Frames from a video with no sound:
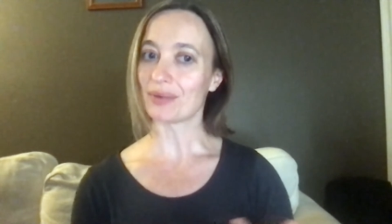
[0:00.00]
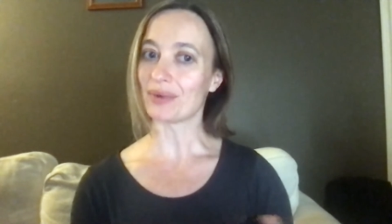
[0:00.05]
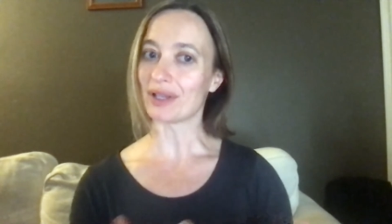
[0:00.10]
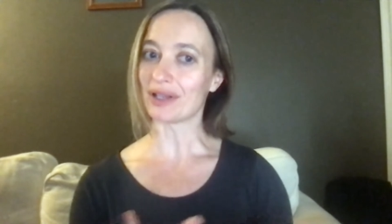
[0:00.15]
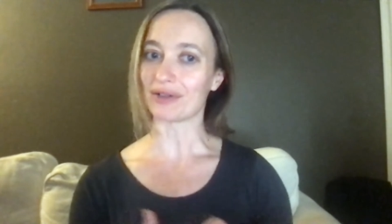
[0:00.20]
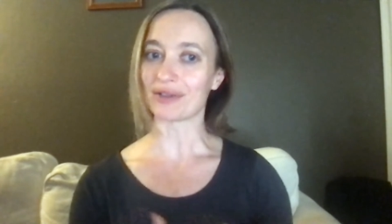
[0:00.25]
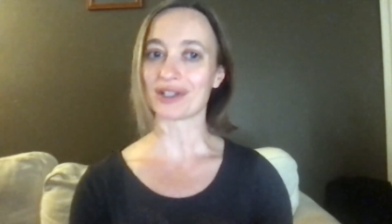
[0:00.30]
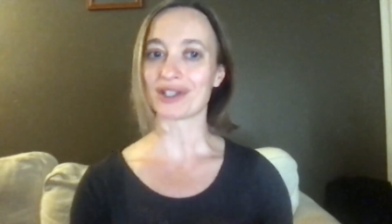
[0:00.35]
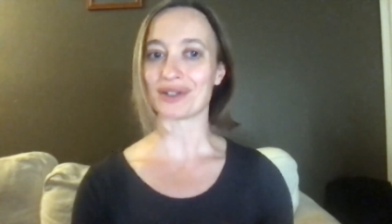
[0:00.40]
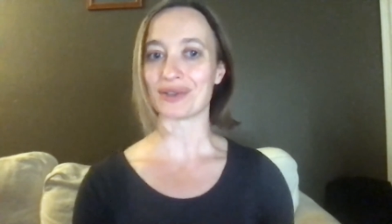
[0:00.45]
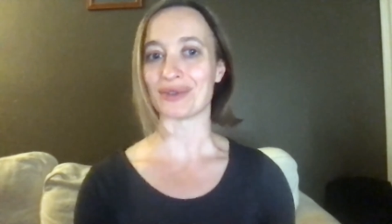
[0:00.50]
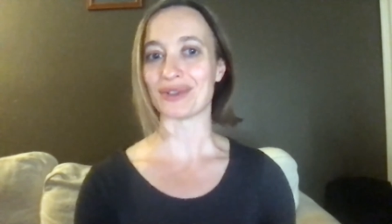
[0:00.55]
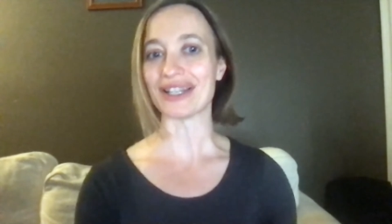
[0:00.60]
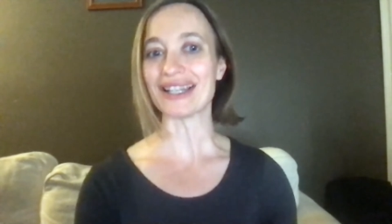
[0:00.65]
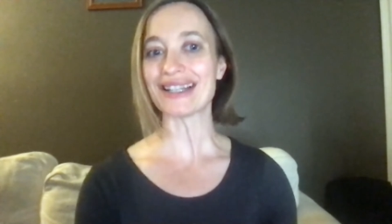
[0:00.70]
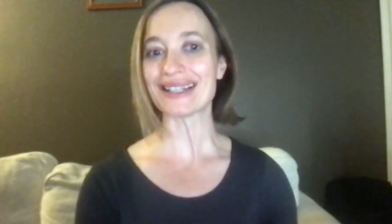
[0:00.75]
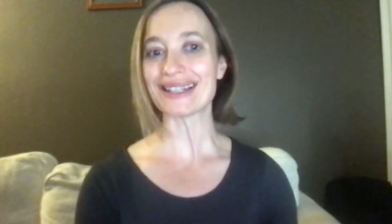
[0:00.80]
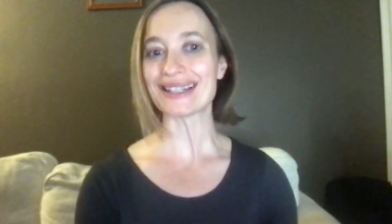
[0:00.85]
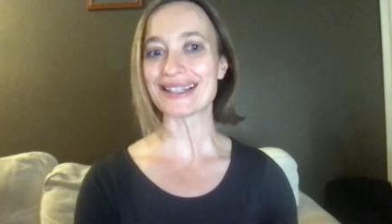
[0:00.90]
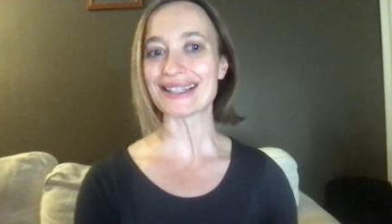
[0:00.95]
with your
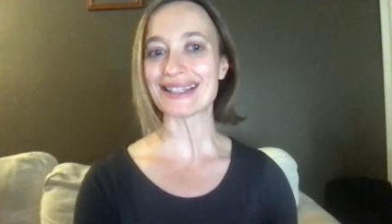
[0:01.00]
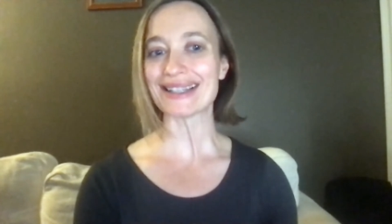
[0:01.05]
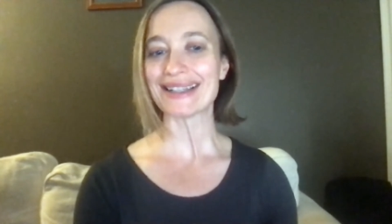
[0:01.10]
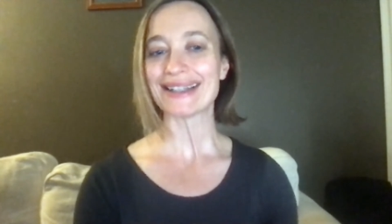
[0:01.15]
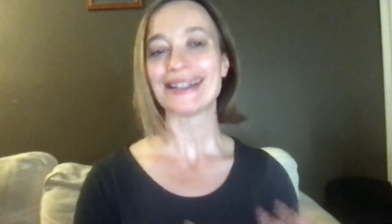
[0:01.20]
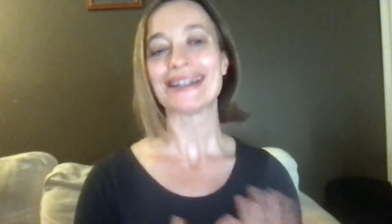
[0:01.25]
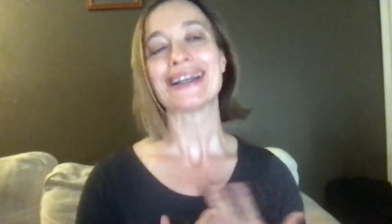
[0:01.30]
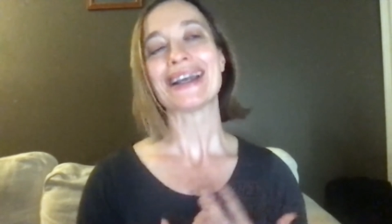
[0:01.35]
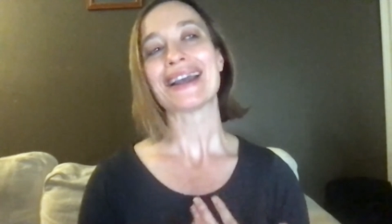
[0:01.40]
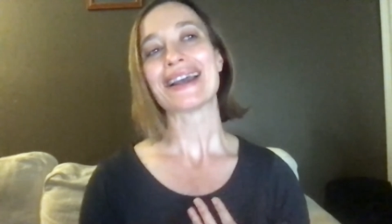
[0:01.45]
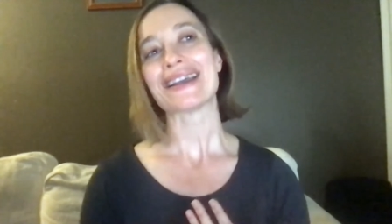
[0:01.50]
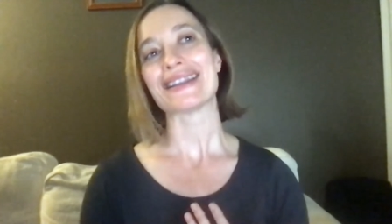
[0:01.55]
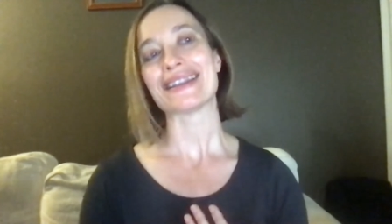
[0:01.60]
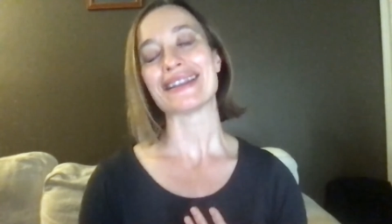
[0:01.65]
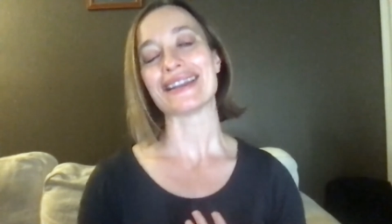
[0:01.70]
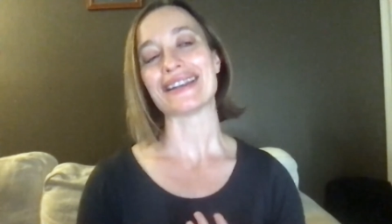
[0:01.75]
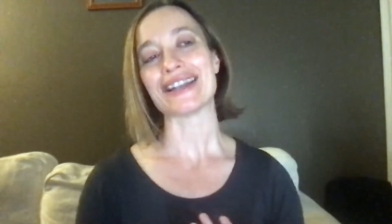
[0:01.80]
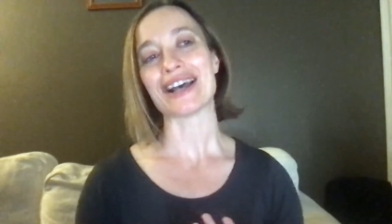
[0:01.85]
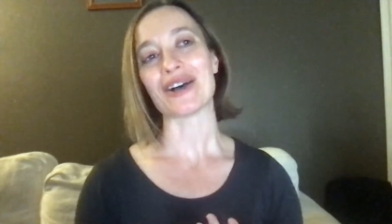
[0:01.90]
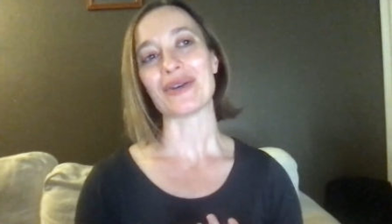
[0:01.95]
students
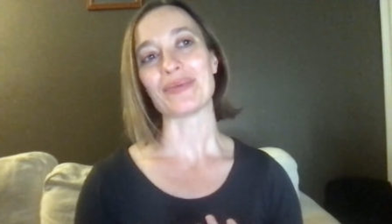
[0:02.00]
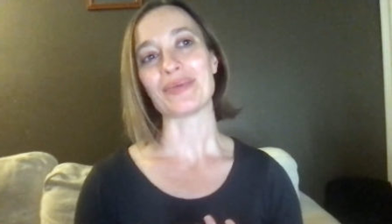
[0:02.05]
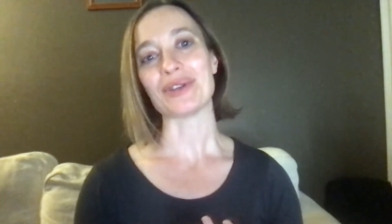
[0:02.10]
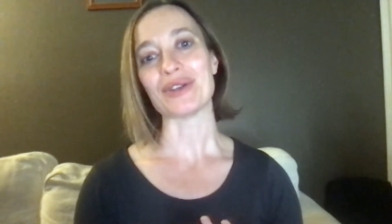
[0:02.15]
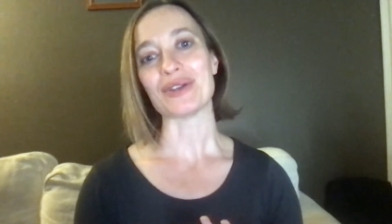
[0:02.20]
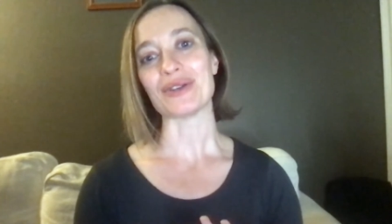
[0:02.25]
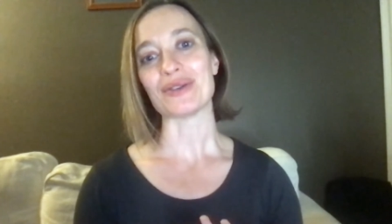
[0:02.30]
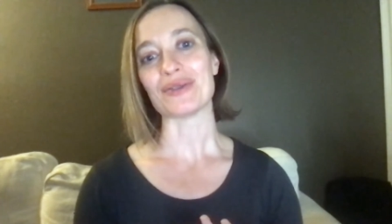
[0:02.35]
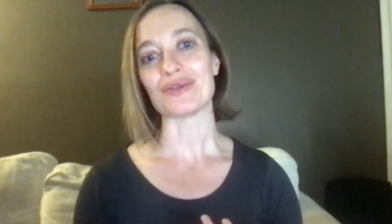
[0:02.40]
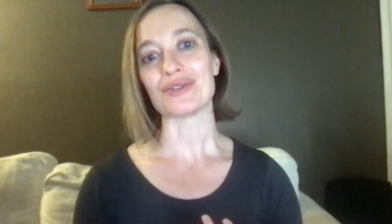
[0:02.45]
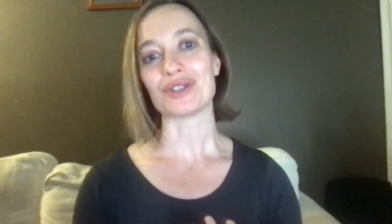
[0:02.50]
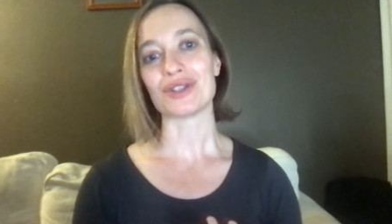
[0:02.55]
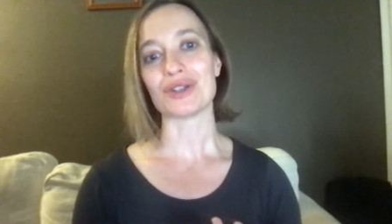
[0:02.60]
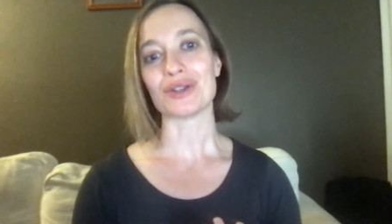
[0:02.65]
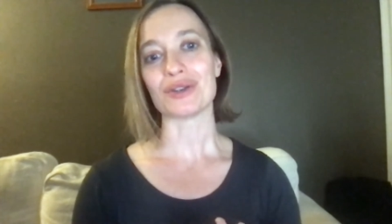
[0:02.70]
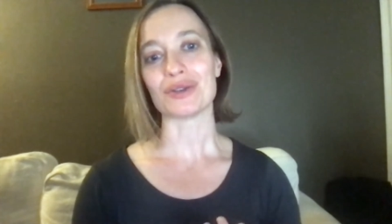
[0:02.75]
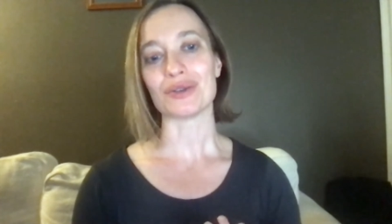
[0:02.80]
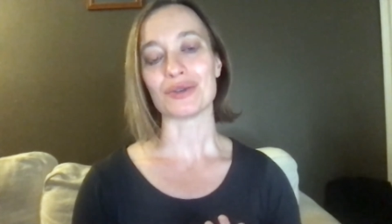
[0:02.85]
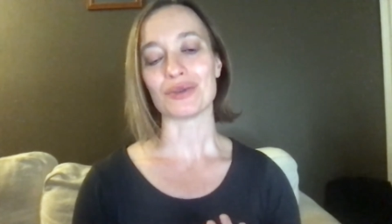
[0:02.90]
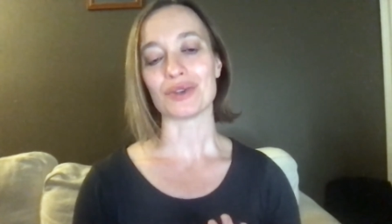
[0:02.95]
that help you
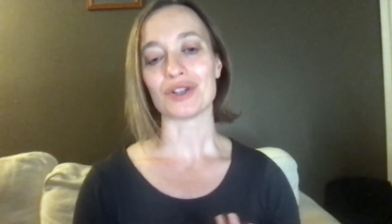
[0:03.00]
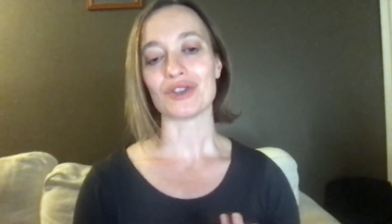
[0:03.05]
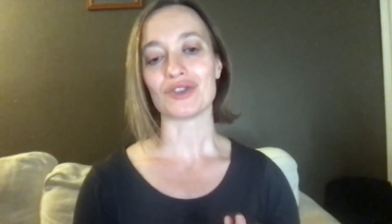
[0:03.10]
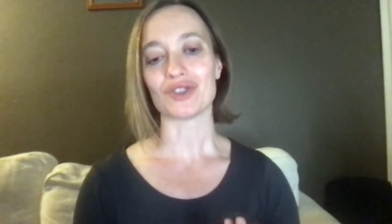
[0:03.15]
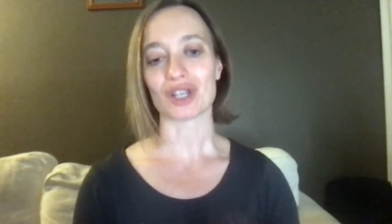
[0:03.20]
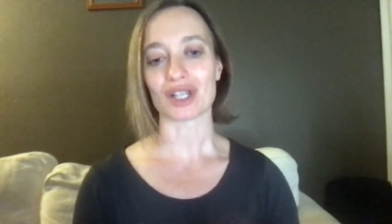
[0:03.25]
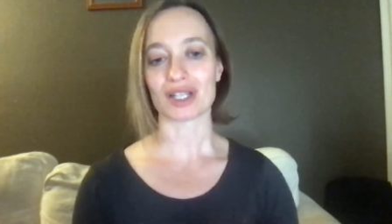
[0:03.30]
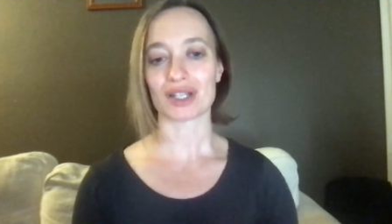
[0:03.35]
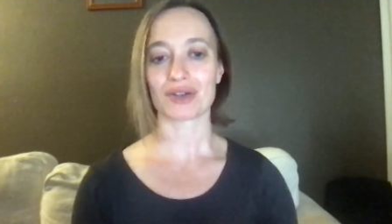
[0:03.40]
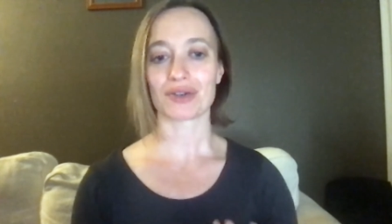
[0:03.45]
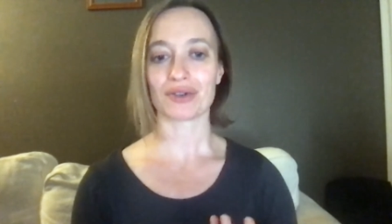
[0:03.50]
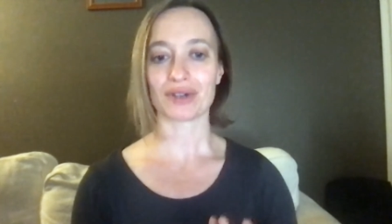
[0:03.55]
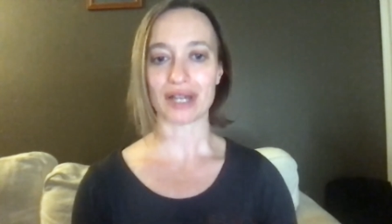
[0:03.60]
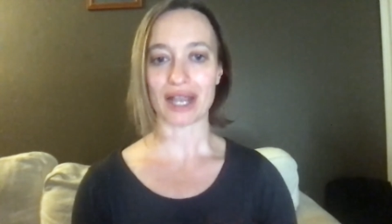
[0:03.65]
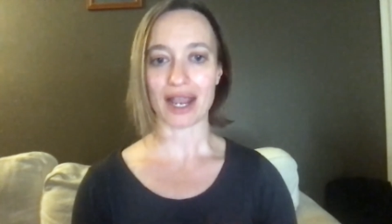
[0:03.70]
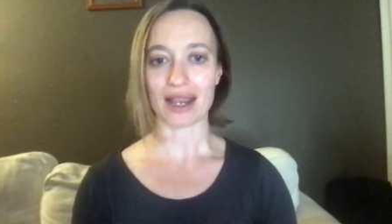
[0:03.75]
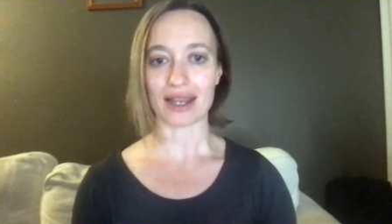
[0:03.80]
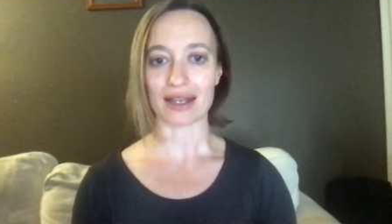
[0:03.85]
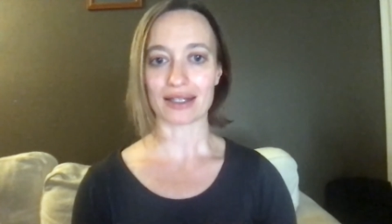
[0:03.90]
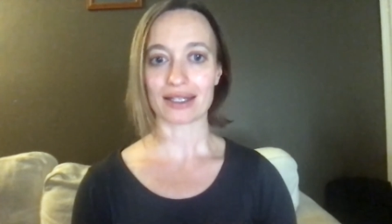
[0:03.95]
to just
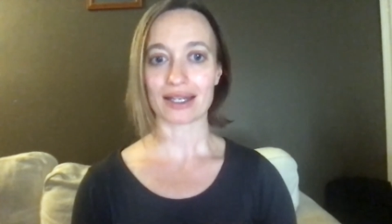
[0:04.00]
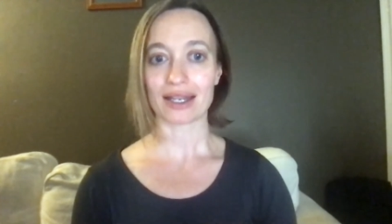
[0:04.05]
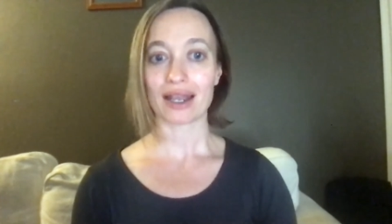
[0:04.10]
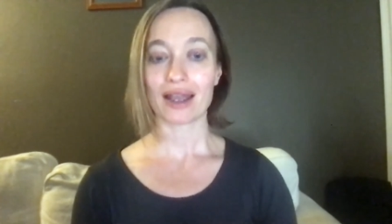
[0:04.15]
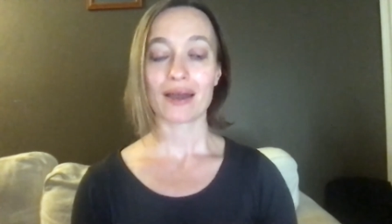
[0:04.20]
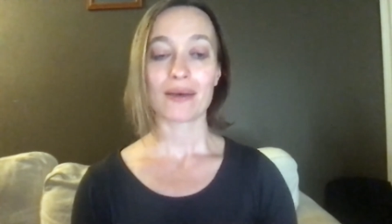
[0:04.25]
create